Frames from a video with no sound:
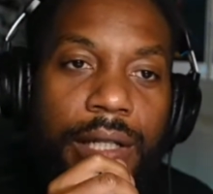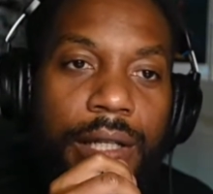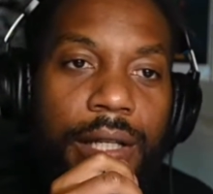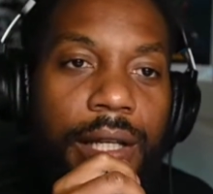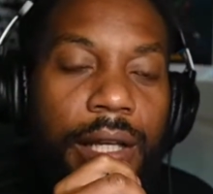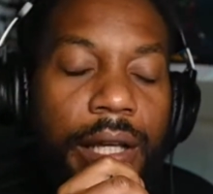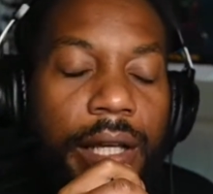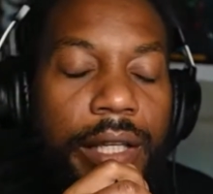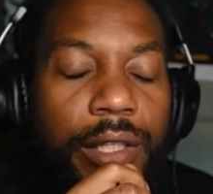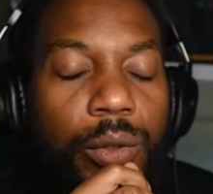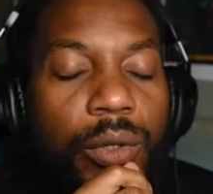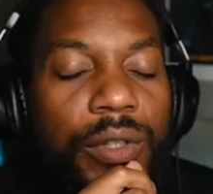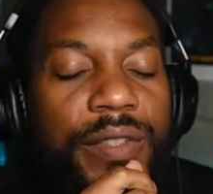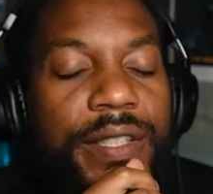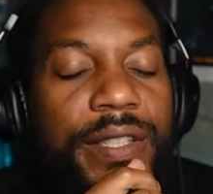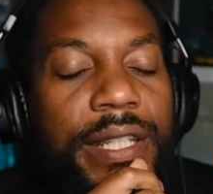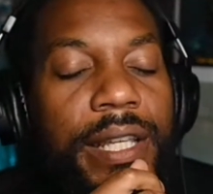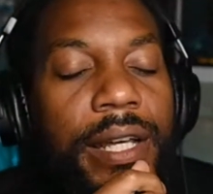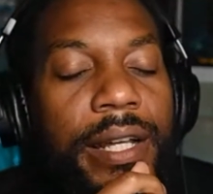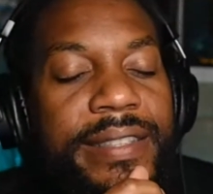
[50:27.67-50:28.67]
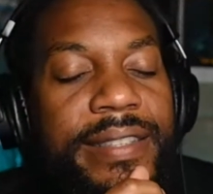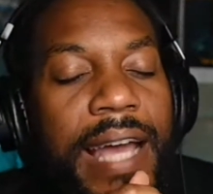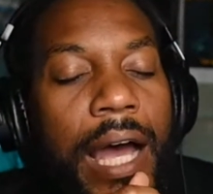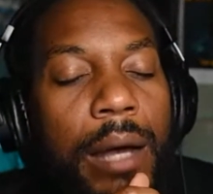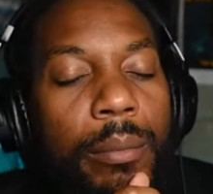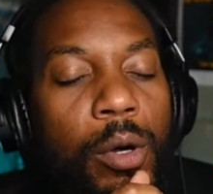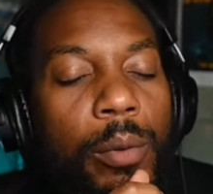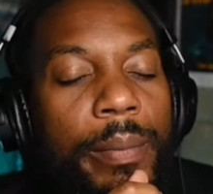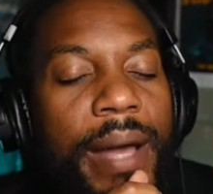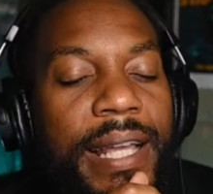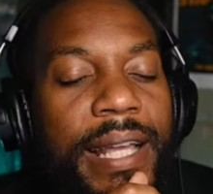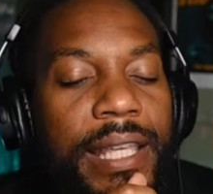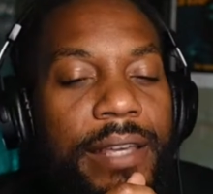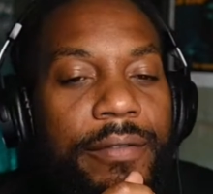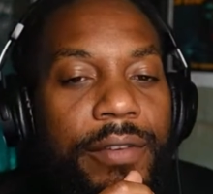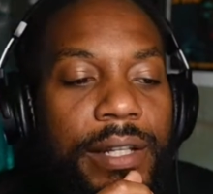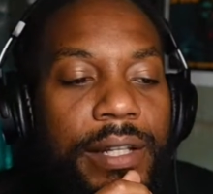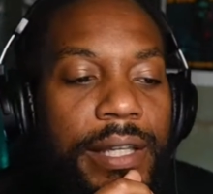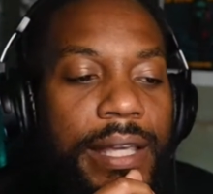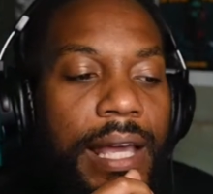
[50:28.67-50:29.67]
you'll see a Tamil man giving
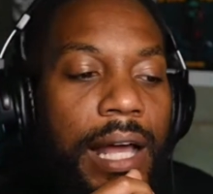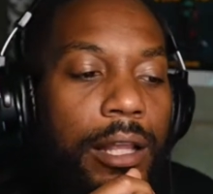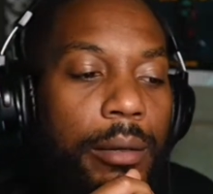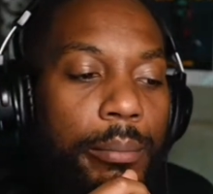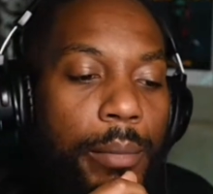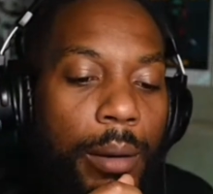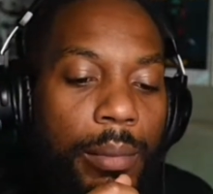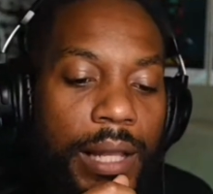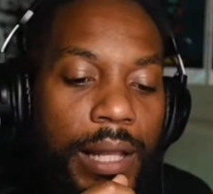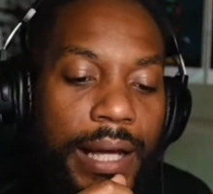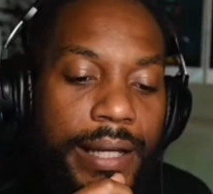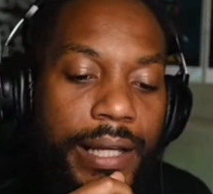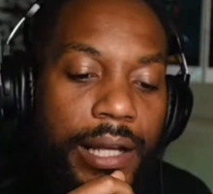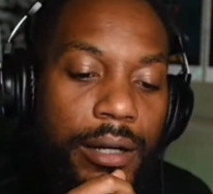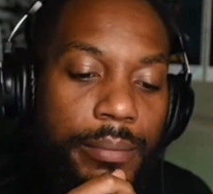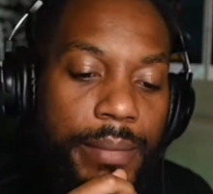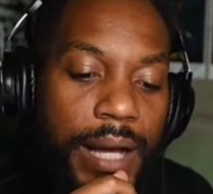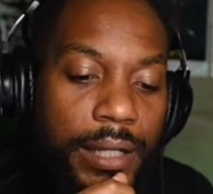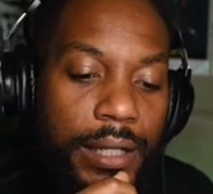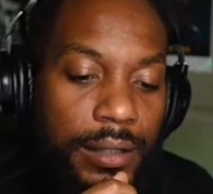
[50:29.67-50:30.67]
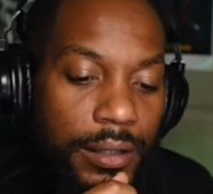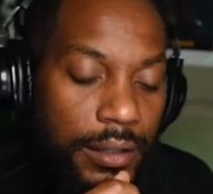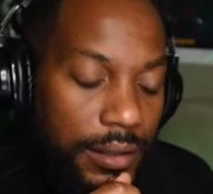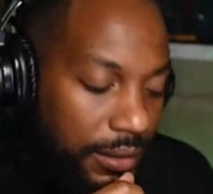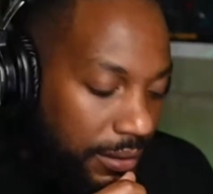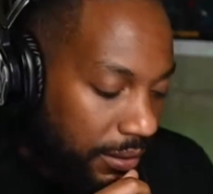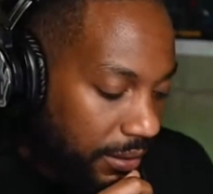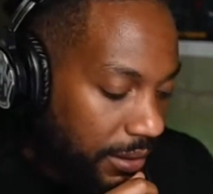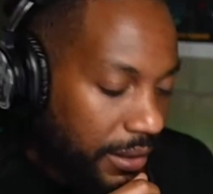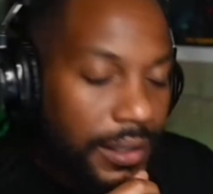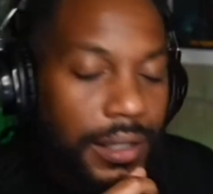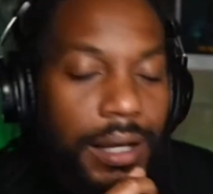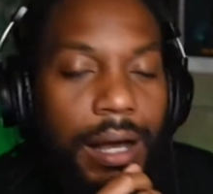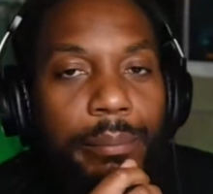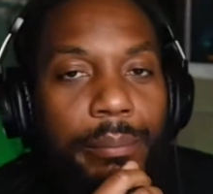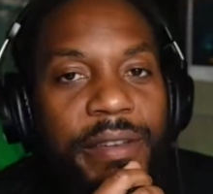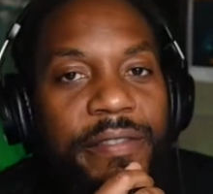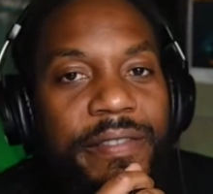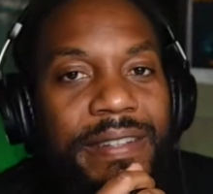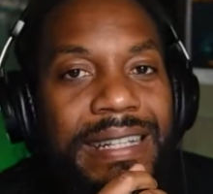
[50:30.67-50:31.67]
a girl a bubble at Caravana. I'm
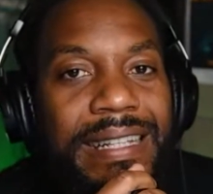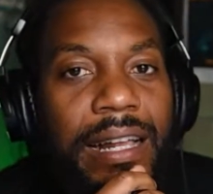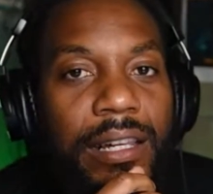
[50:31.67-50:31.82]
if I tell you.